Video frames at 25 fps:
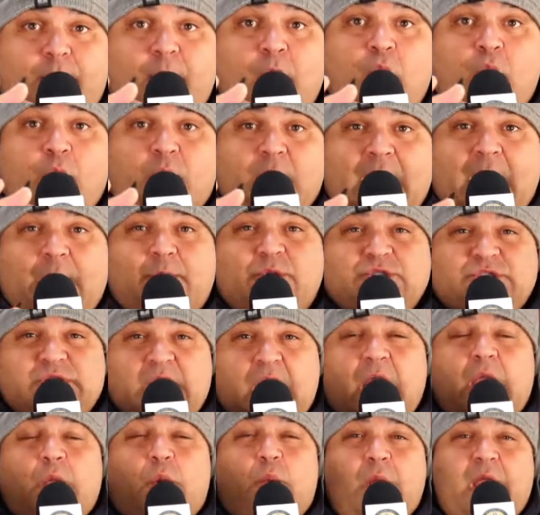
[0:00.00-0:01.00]
When I was
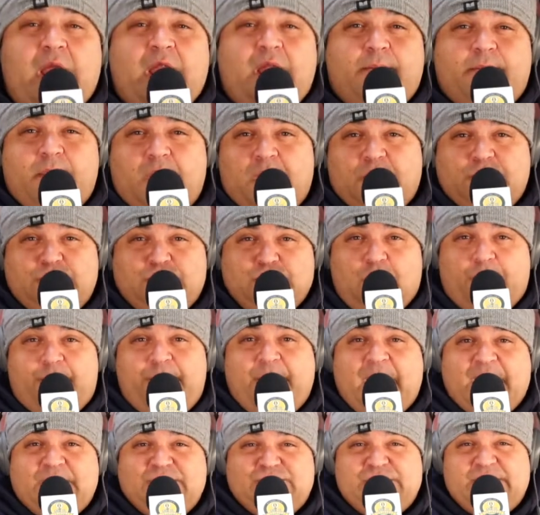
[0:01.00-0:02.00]
like, wait a minute, Joe
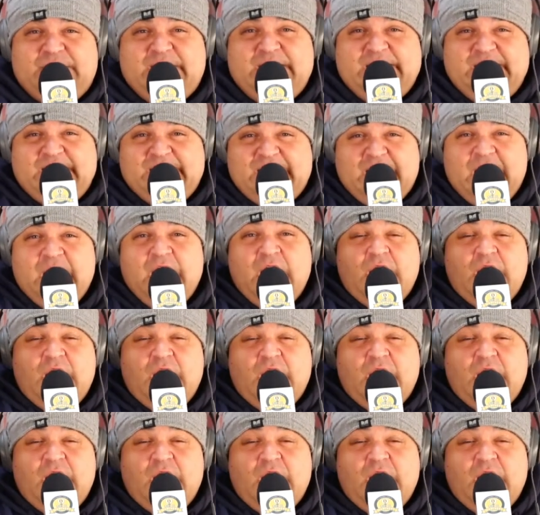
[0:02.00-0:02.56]
Pesci,